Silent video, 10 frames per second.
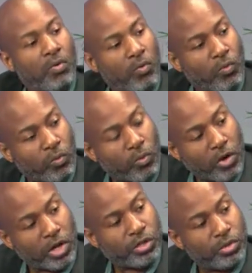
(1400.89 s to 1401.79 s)

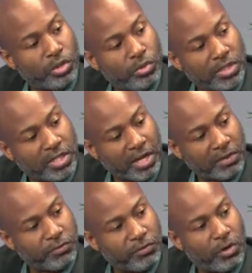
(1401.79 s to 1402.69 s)
what do you
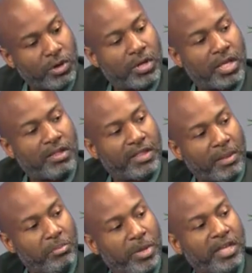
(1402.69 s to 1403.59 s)
stand for
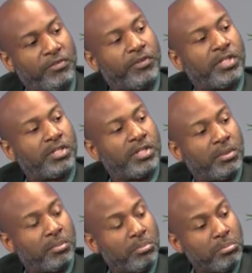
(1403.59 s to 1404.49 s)
that benefits
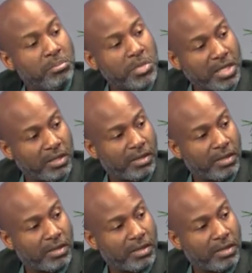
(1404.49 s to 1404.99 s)
me?